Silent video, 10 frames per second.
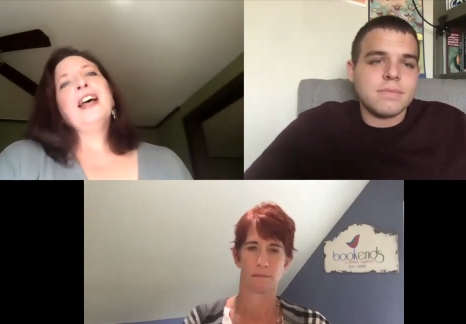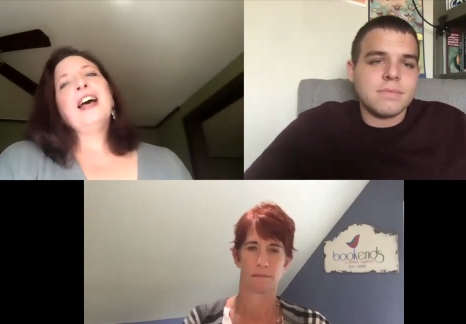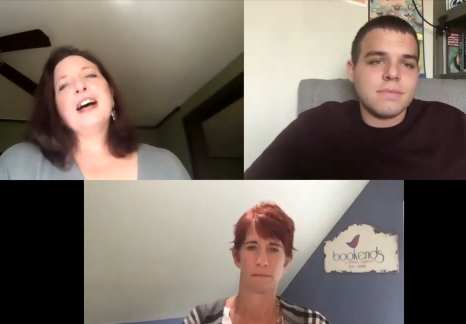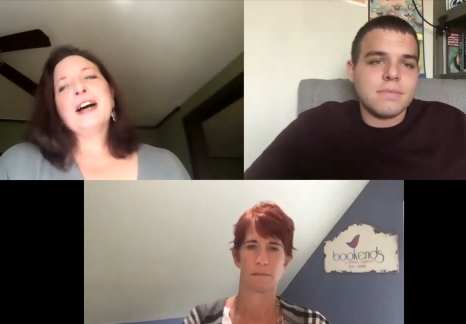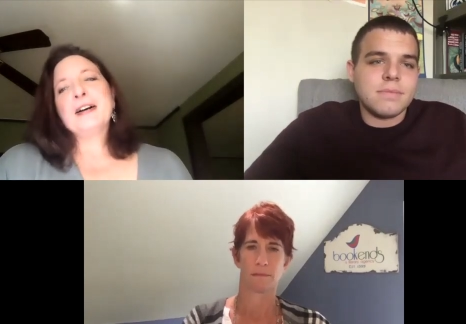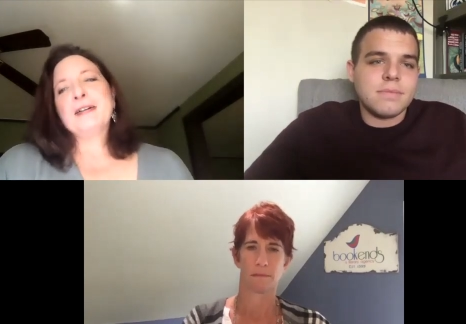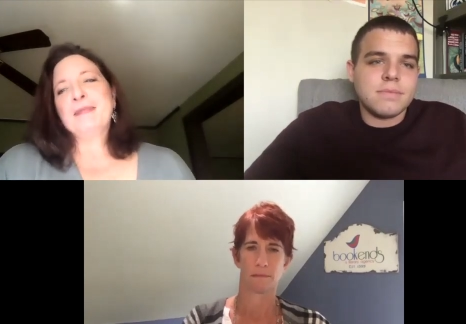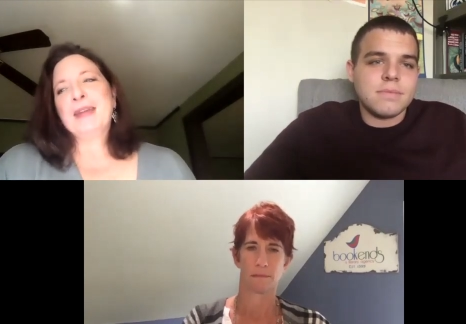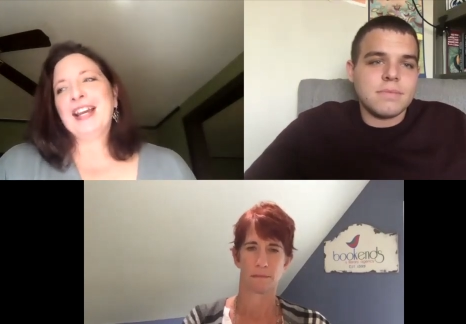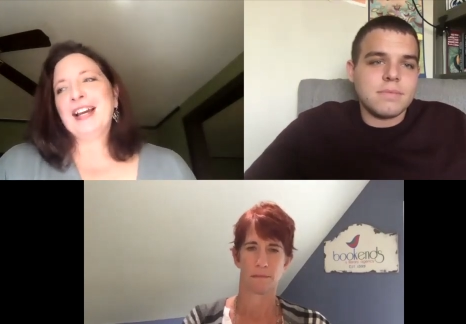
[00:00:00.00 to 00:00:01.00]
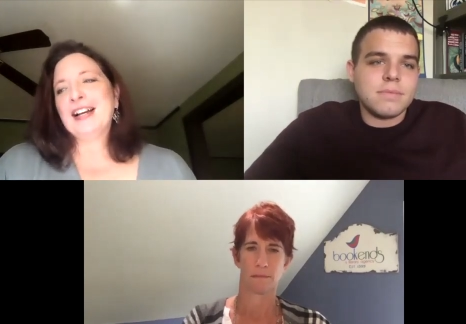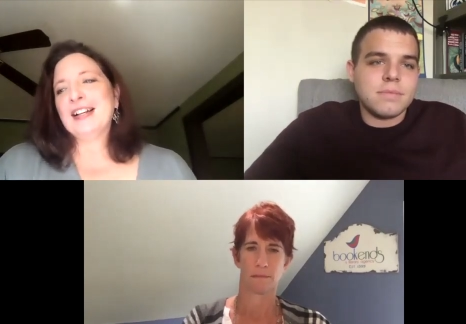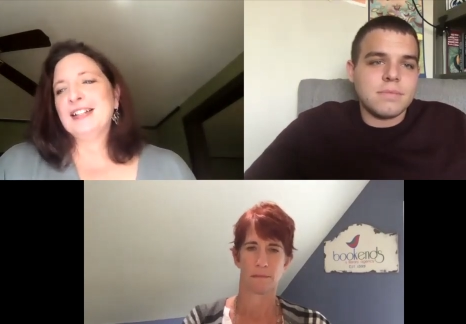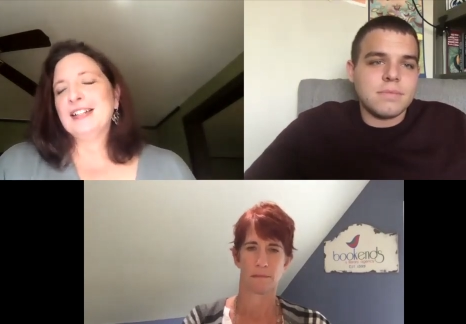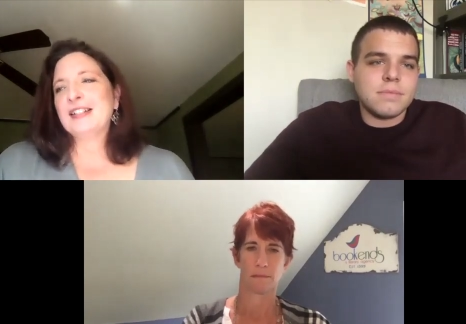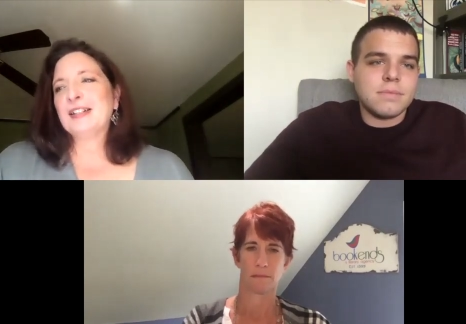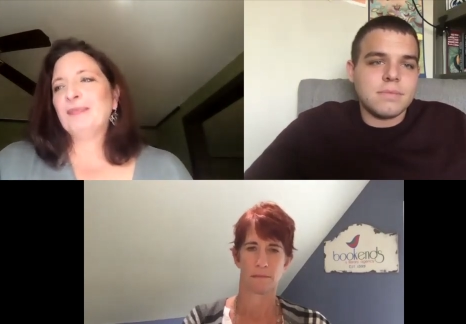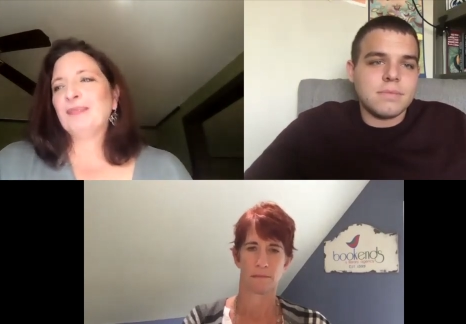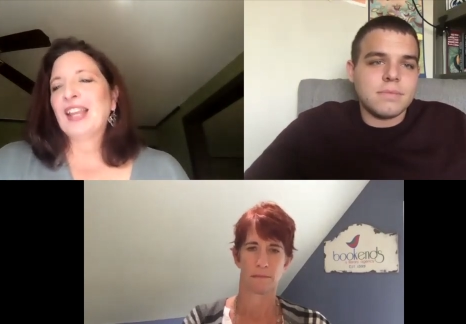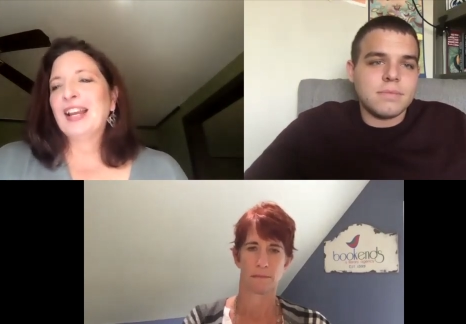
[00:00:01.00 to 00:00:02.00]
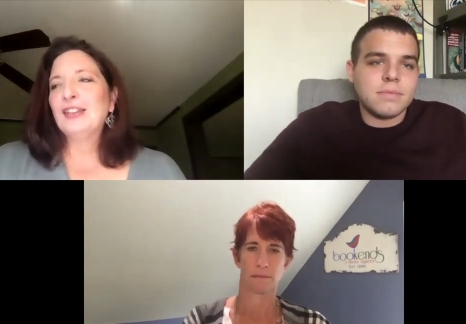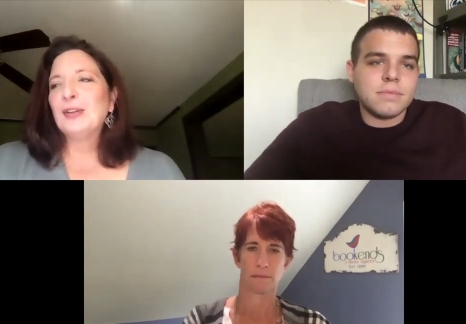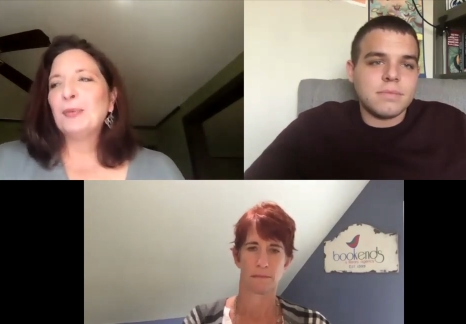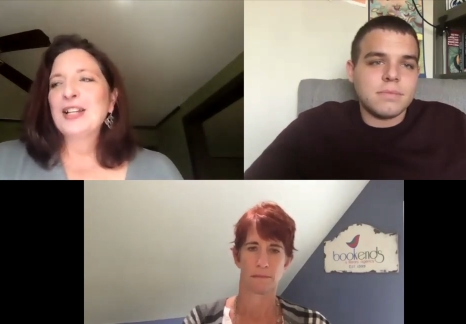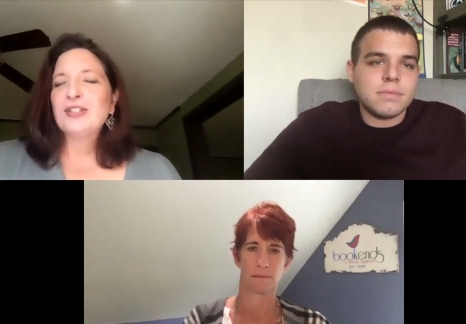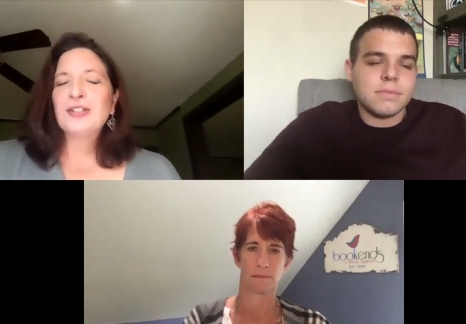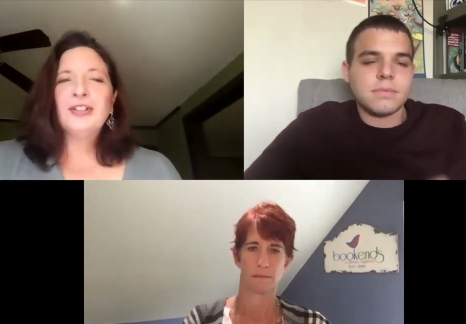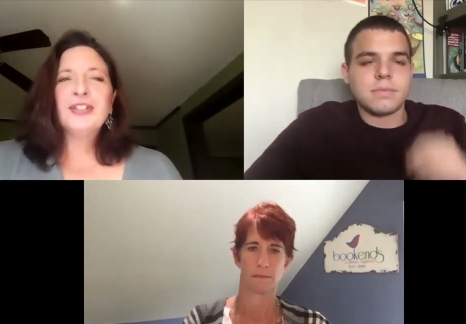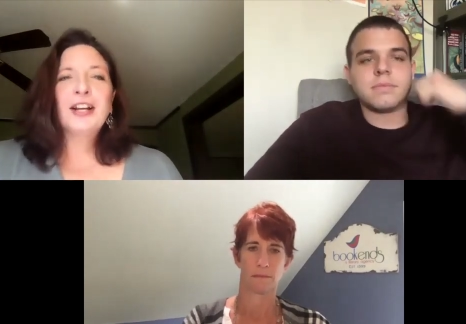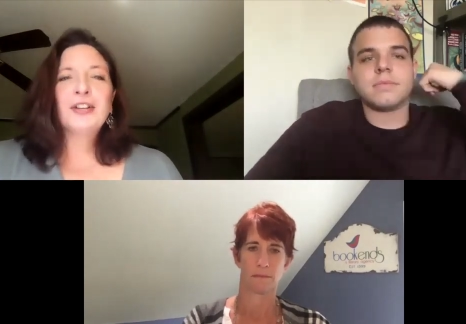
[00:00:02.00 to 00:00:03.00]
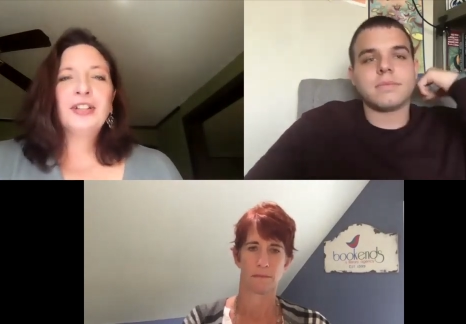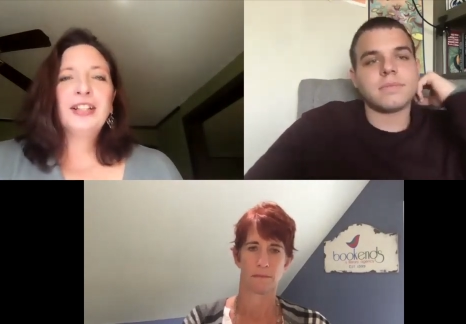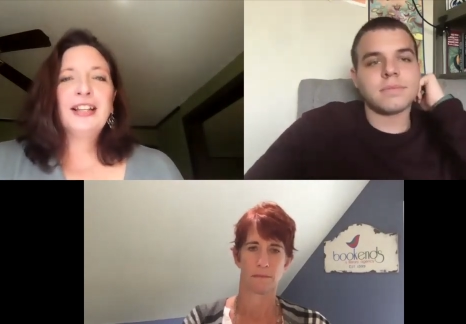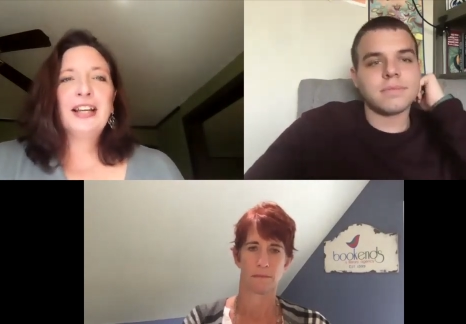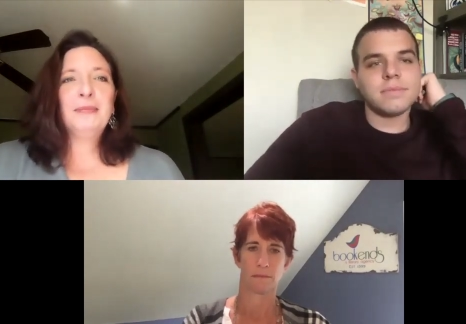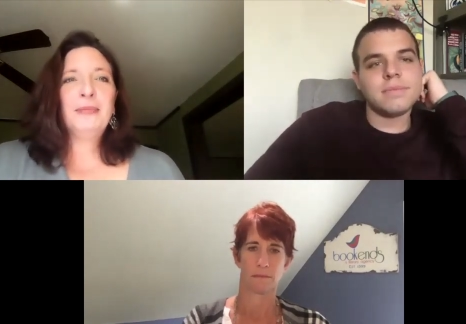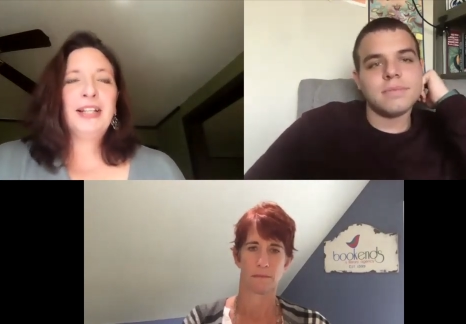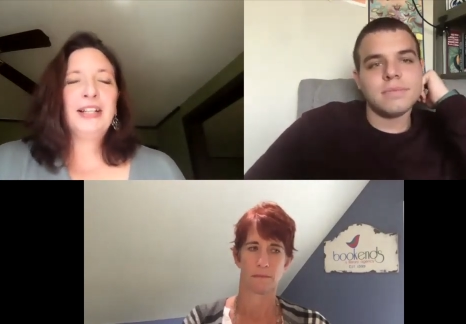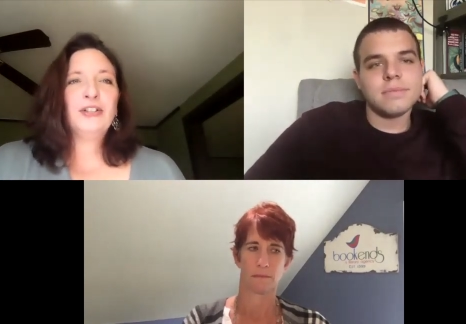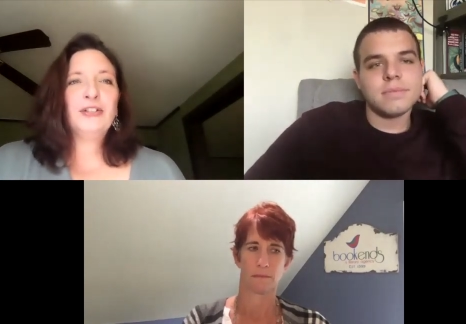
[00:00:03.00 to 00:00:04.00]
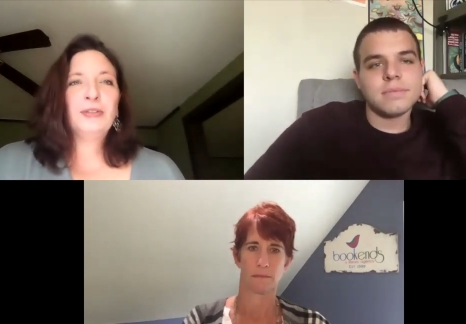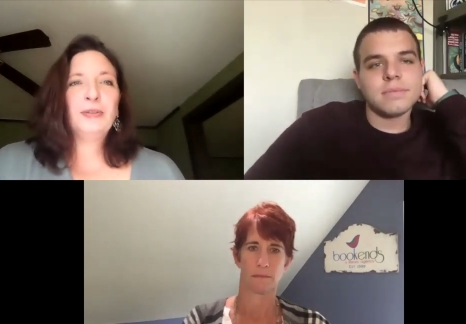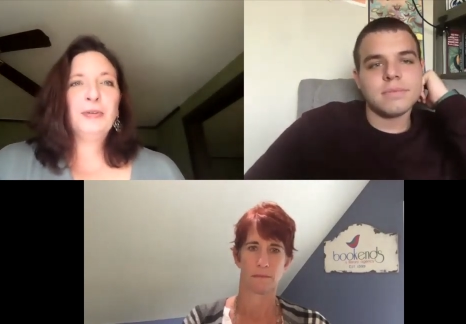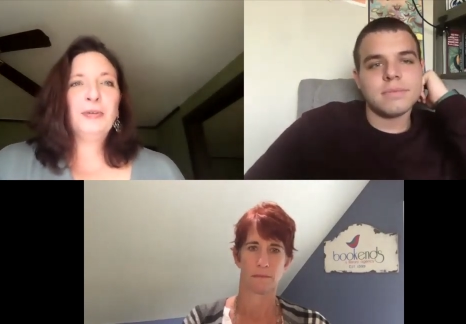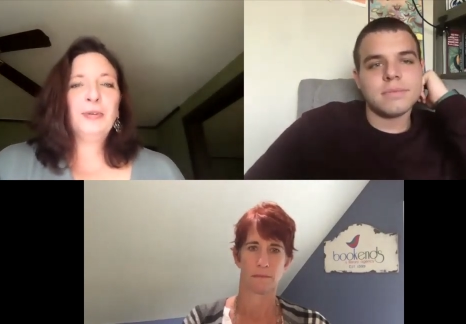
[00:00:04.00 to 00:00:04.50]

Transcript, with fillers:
Speaker 1: Um, and, and the Westerns actually led me to